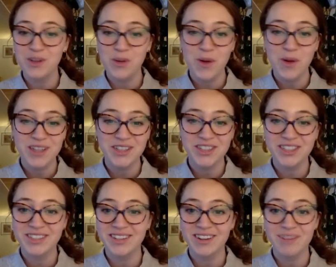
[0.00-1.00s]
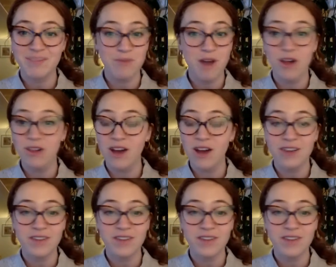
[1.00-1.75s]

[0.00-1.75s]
questions, and a lot of